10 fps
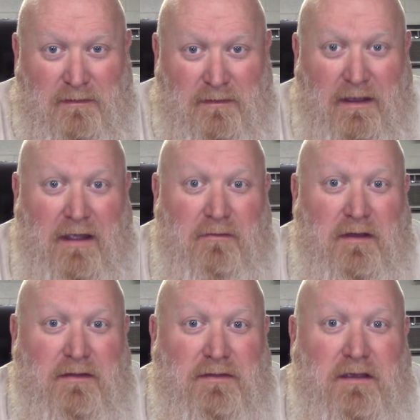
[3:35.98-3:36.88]
That
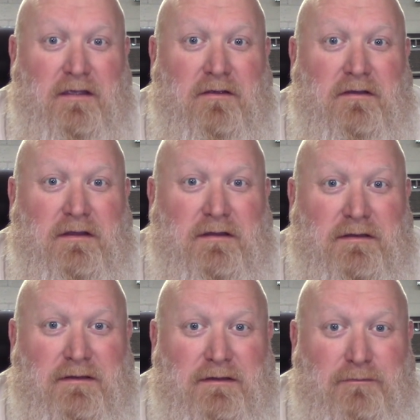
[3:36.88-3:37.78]
right there
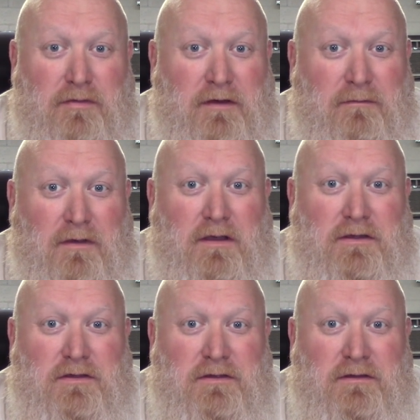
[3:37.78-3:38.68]
is pretty
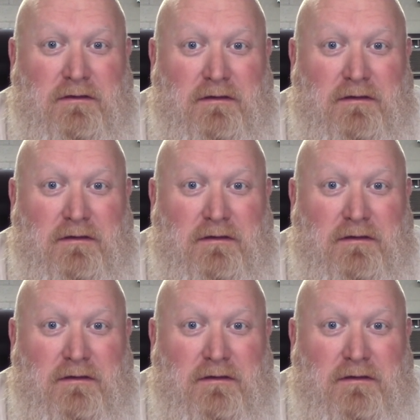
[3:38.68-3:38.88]
much